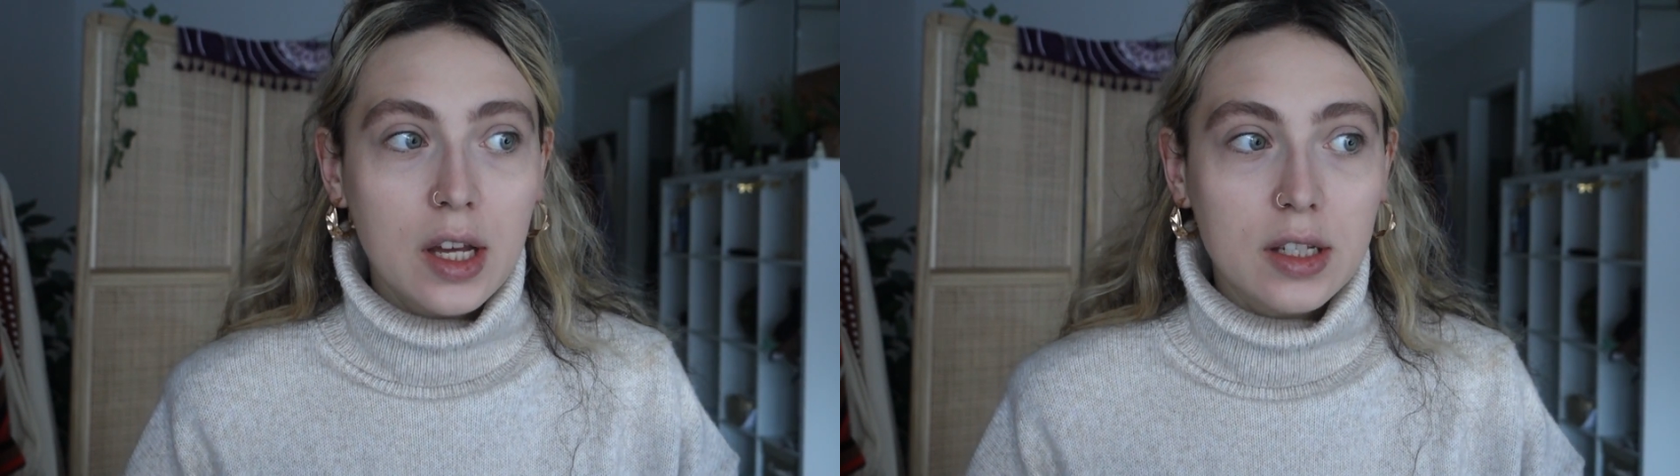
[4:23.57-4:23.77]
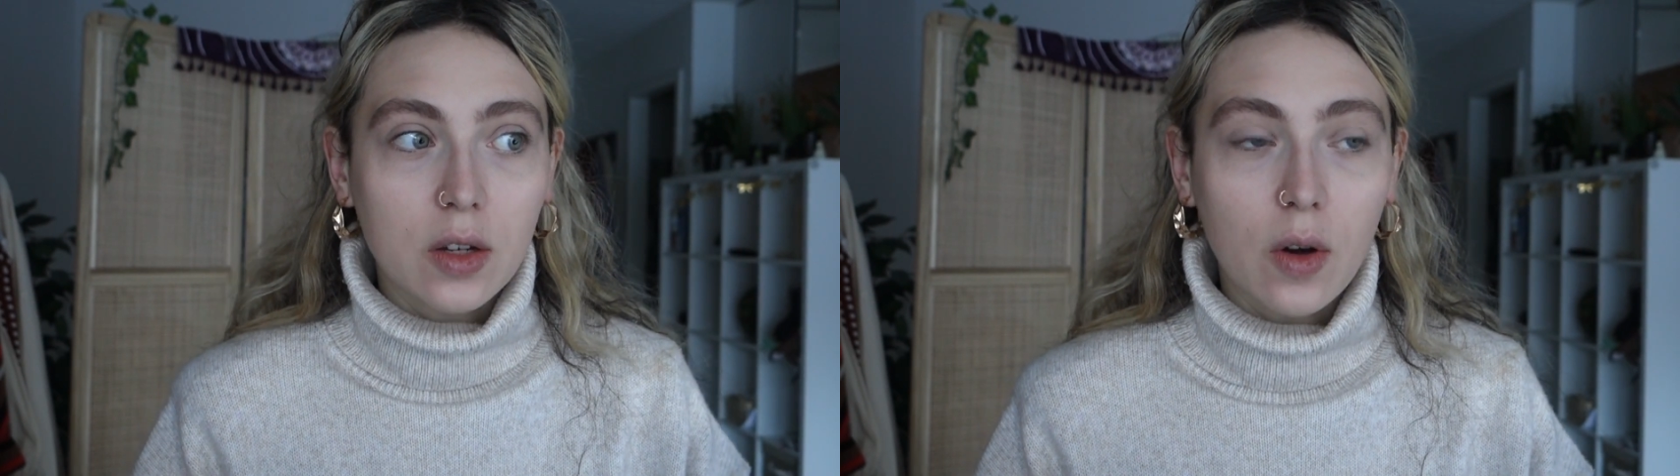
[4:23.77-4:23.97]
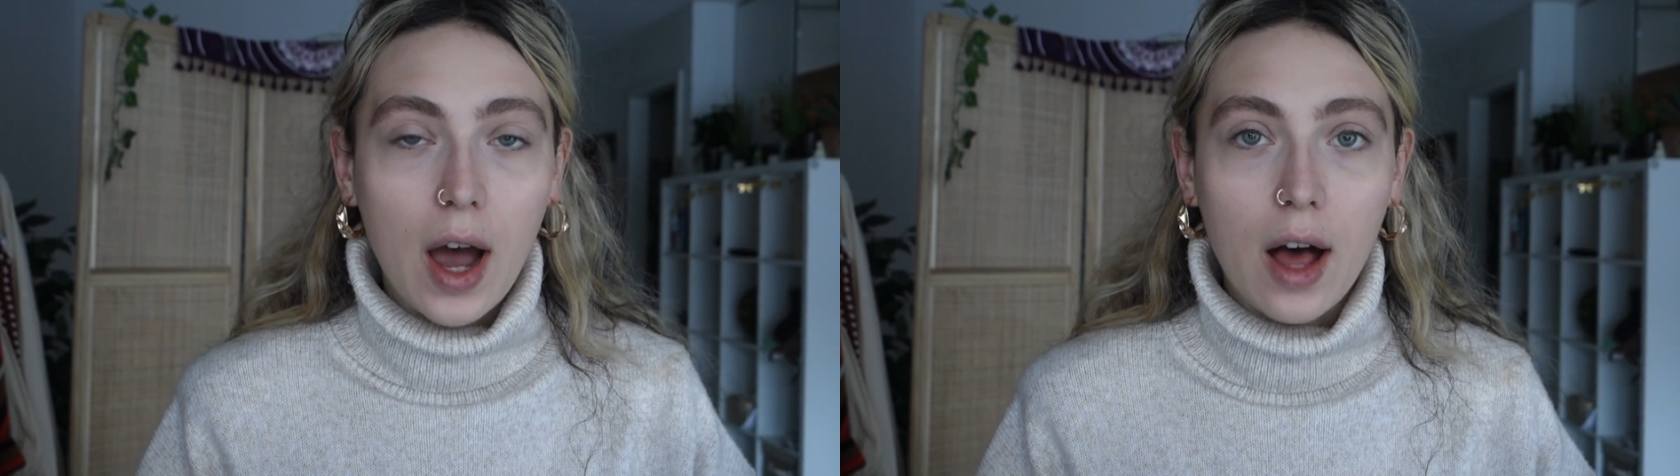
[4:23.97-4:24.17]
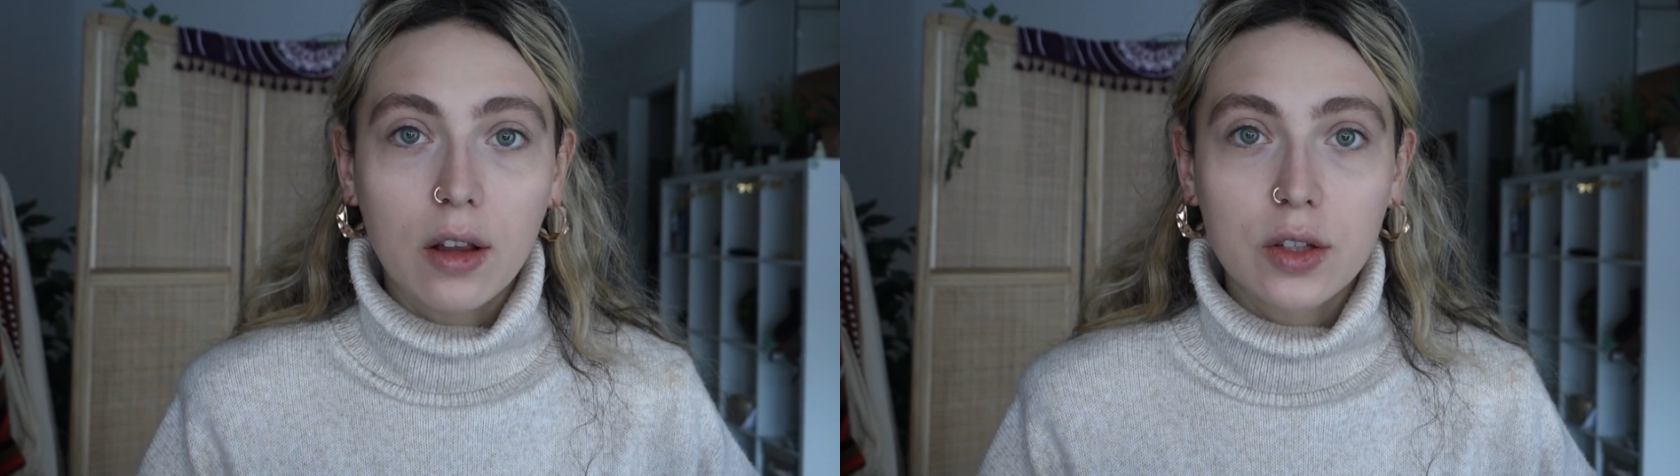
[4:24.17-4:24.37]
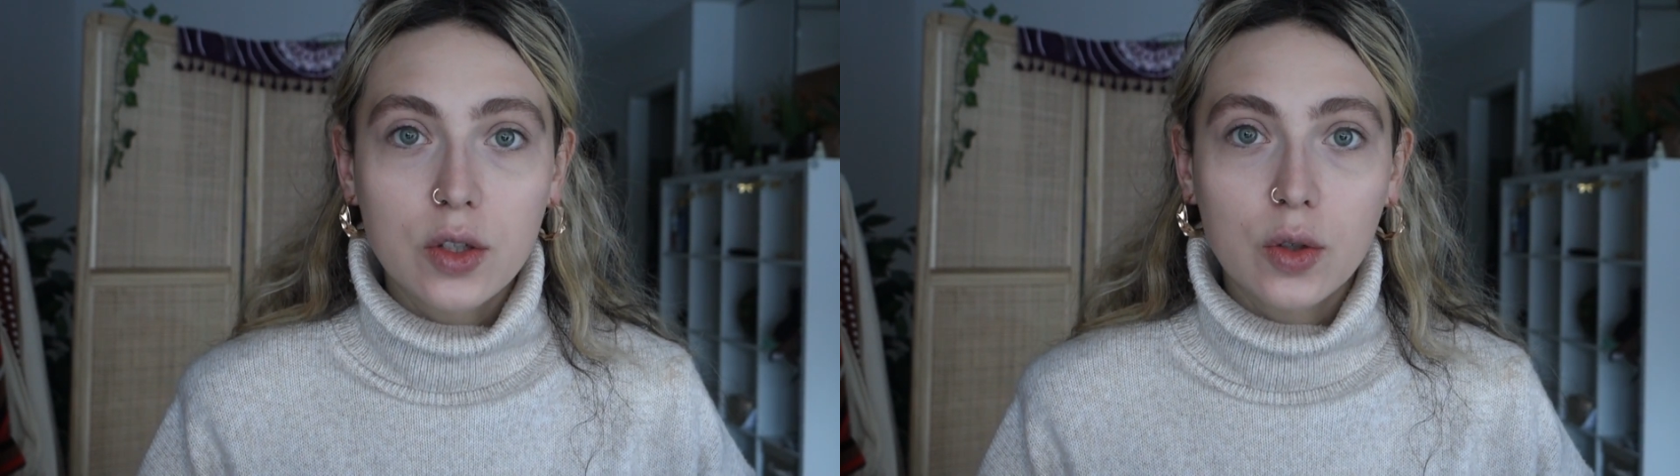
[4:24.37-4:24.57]
So
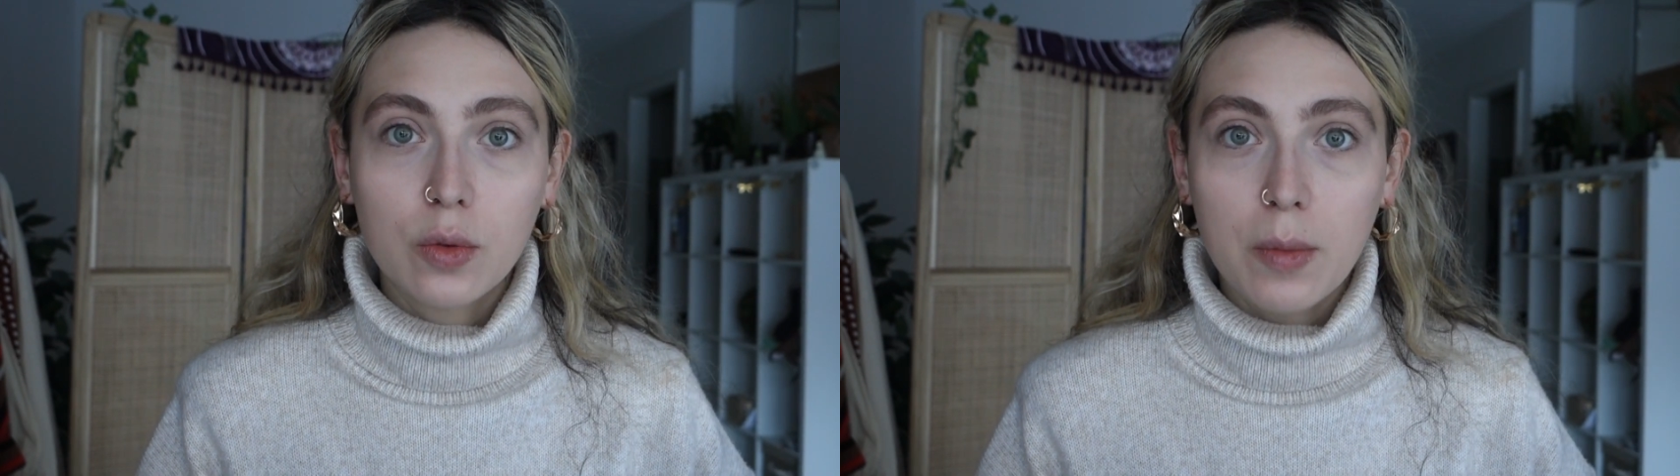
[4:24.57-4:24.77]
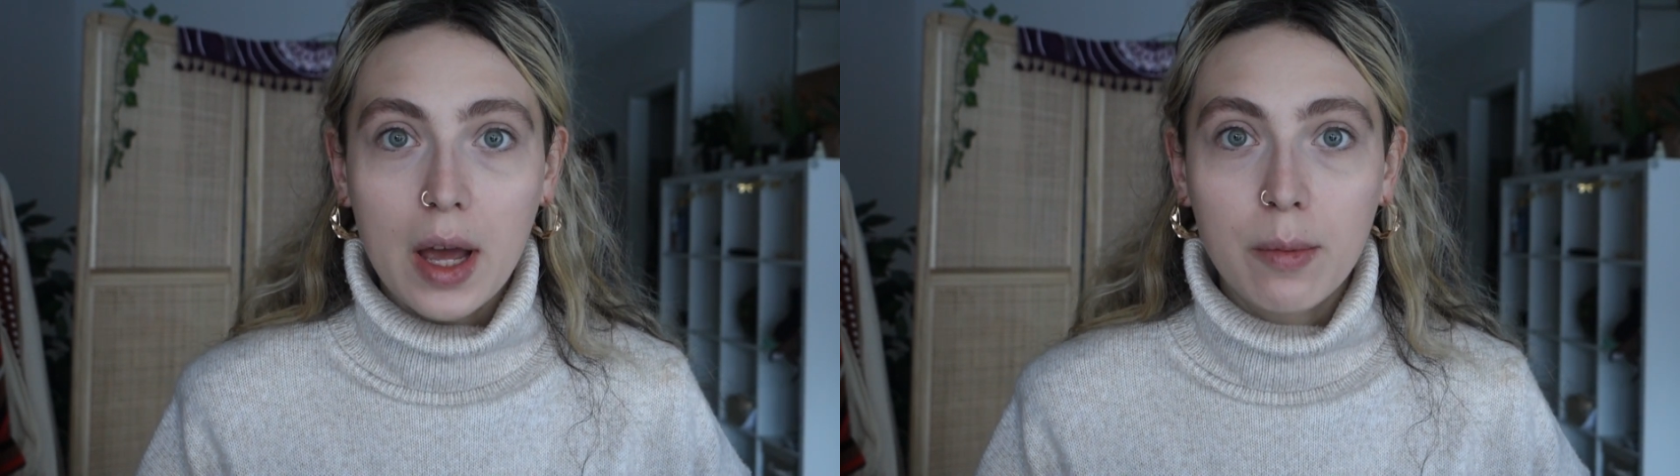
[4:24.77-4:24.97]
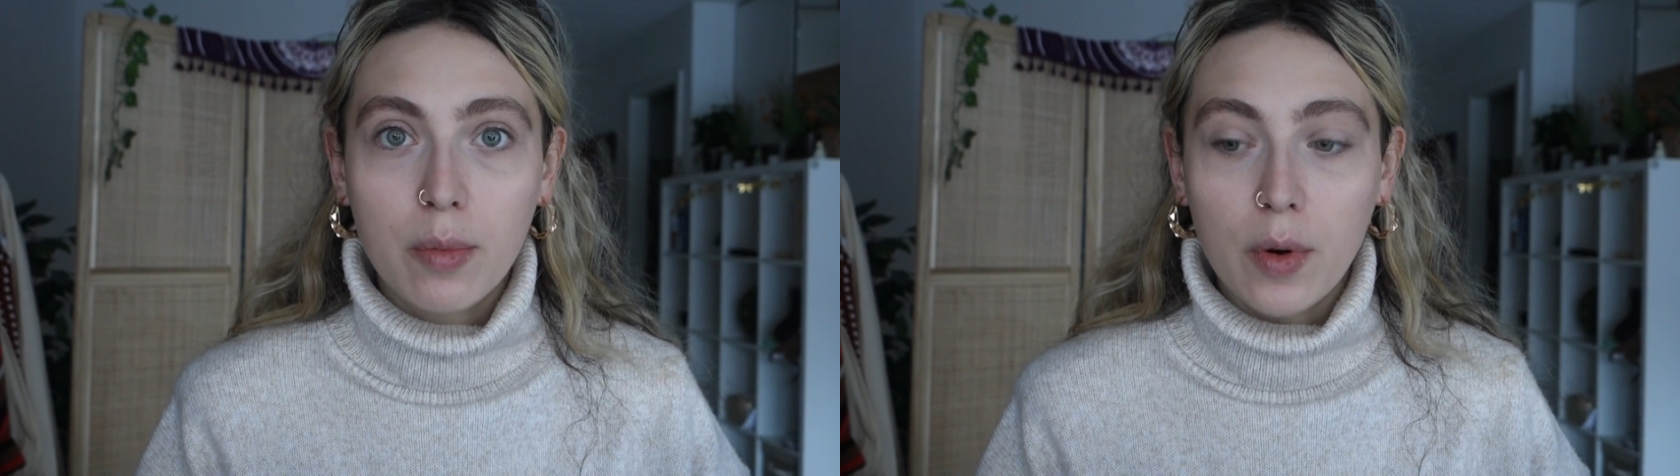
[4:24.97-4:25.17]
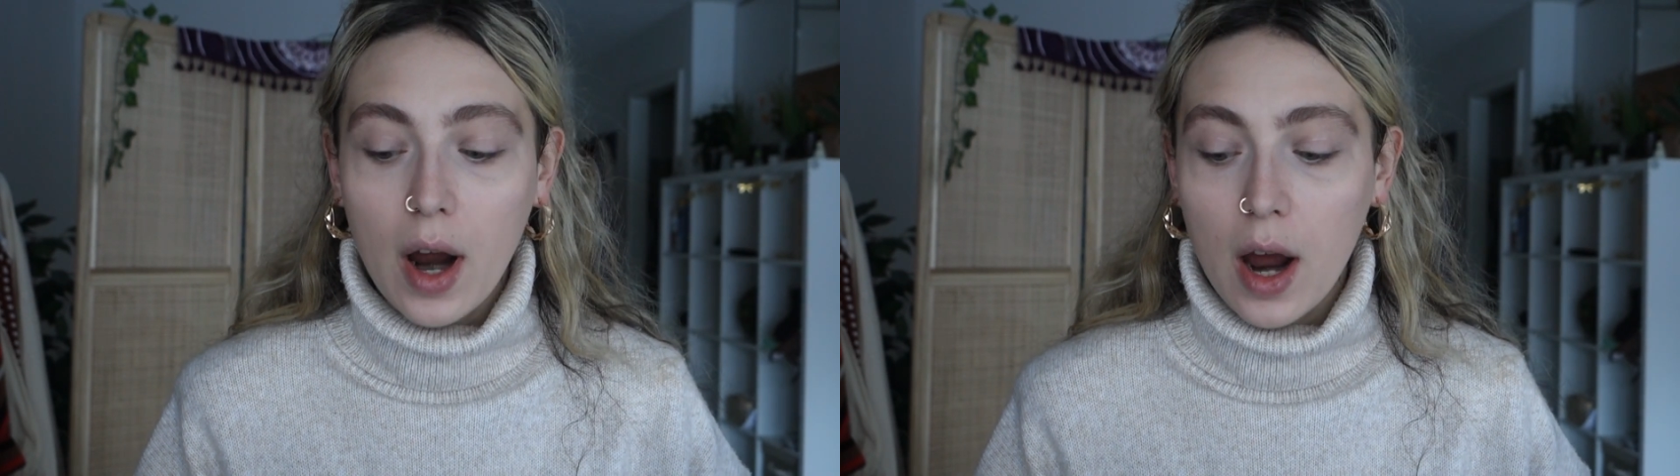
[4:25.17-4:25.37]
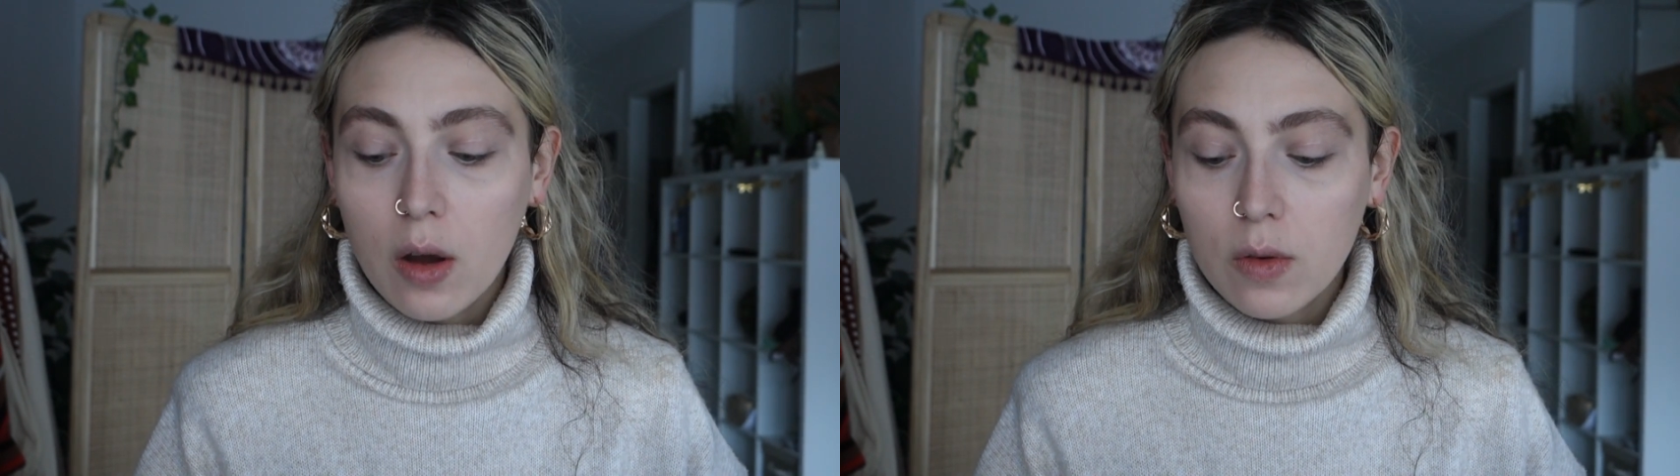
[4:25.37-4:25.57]
I'll do my
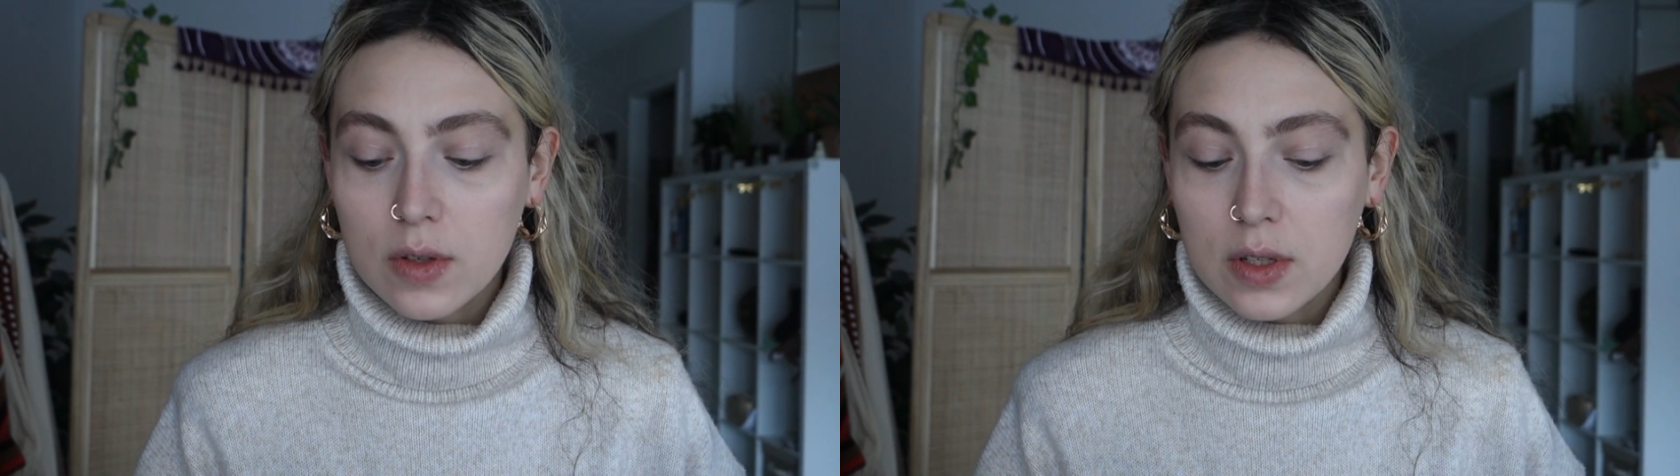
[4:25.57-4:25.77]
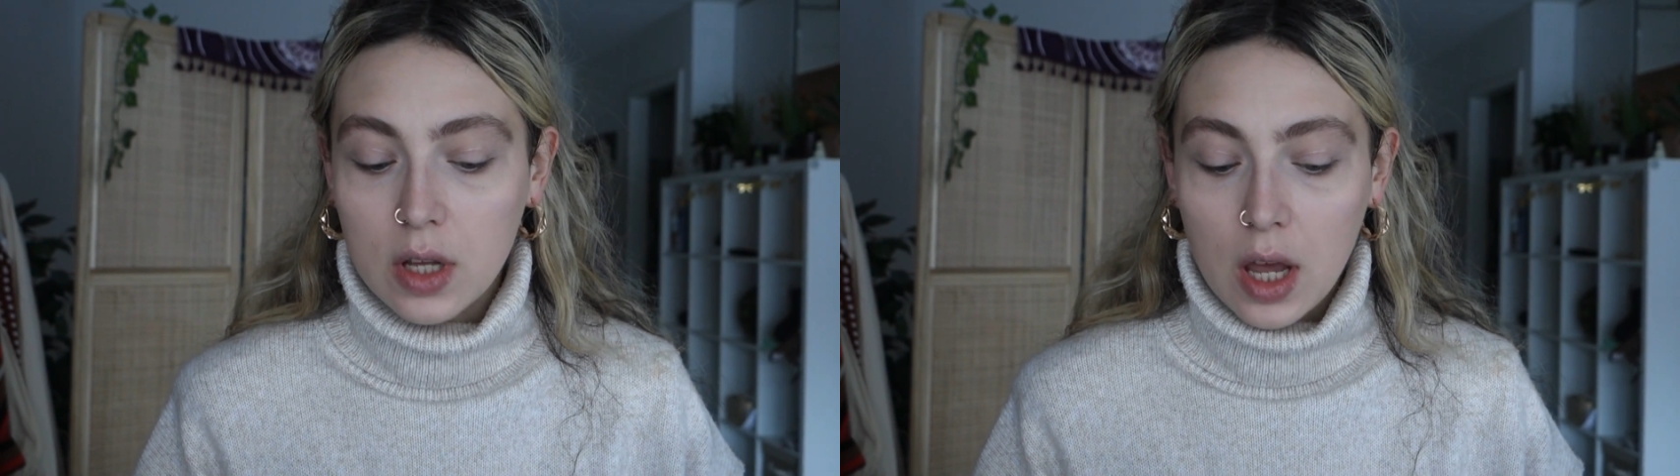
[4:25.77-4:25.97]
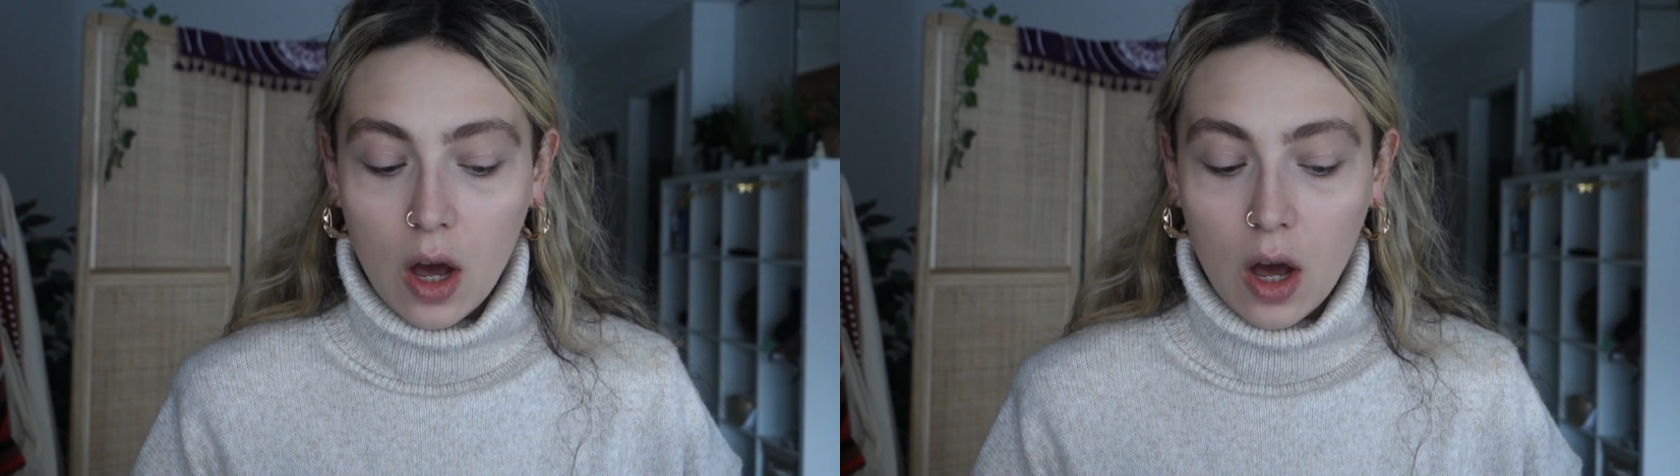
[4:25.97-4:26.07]
brows